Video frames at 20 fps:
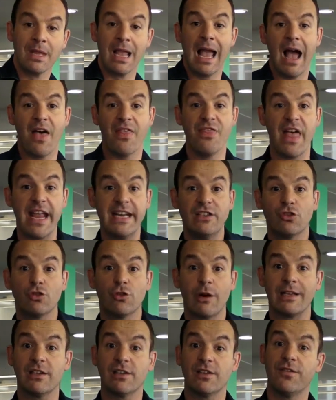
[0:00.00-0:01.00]
And they
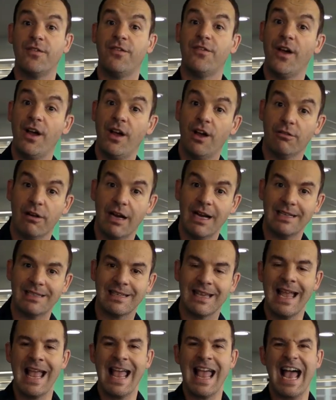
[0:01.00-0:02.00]
transfer it,
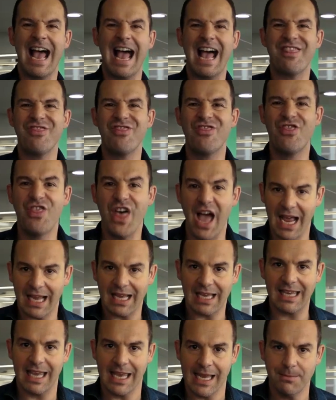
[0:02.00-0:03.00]
and
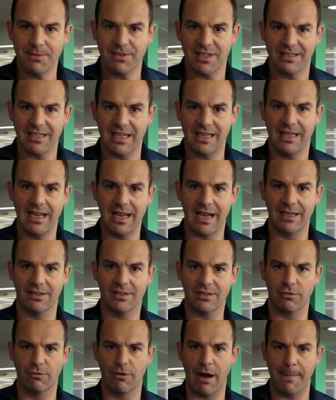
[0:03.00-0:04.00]
that keeps it in the
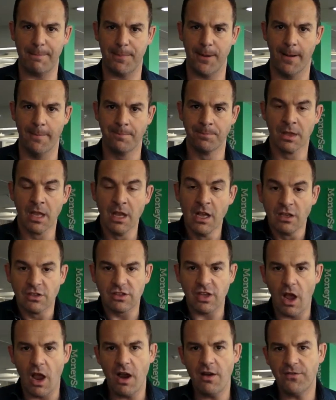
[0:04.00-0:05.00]
ISA wrapper.
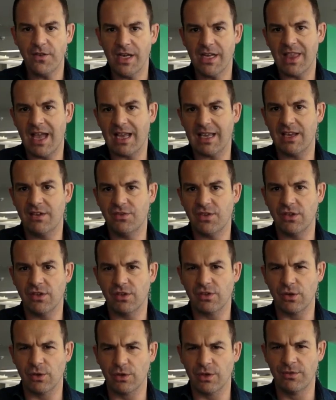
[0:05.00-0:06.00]
So hopefully that gives you the
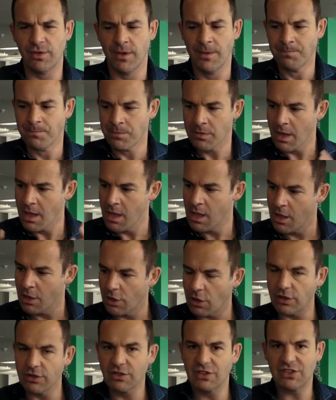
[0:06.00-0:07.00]
sort of
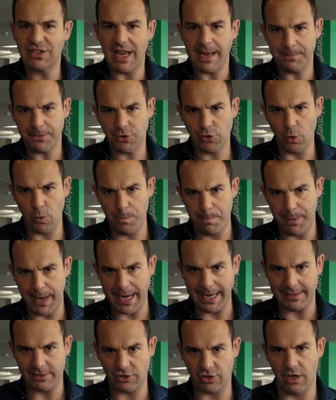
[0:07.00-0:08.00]
conceptual
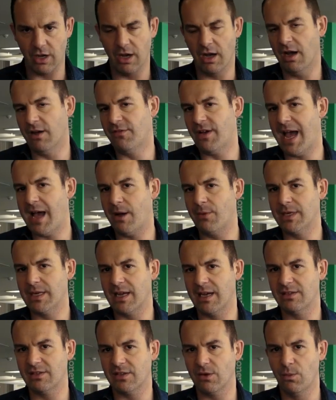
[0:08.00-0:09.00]
picture of how an
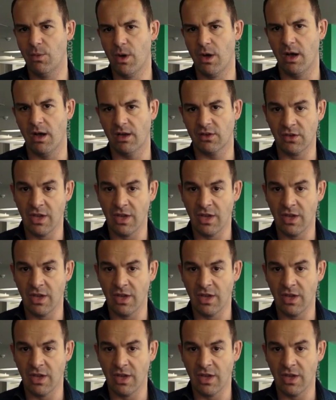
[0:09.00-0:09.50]
ISA works,